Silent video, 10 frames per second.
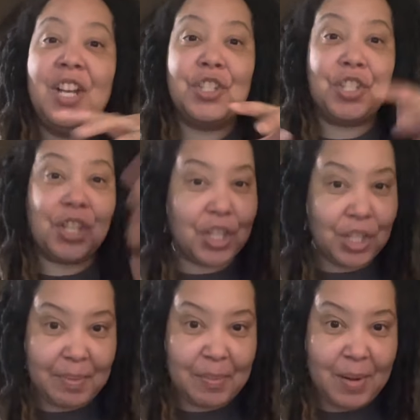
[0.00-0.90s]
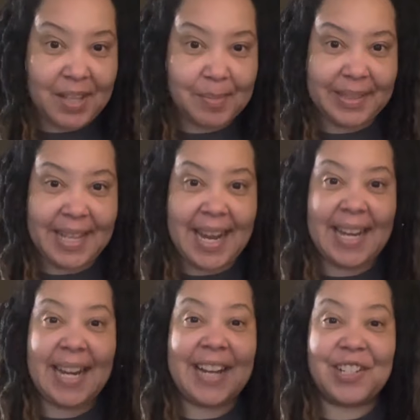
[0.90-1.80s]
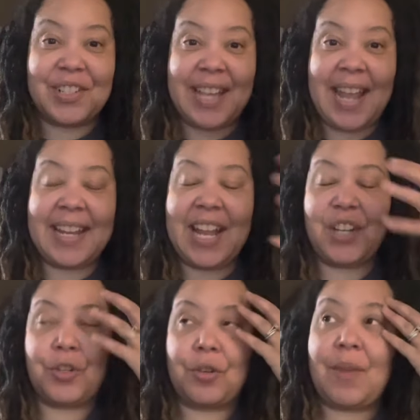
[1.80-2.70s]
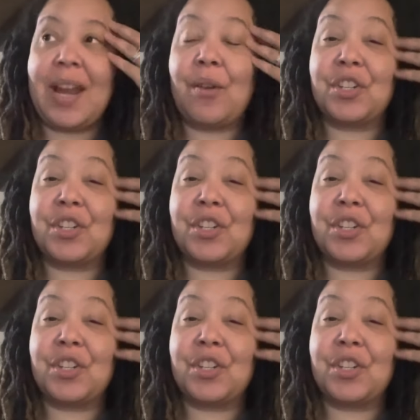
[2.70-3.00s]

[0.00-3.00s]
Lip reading: she could be possibly laying, and I just can't catch her, right?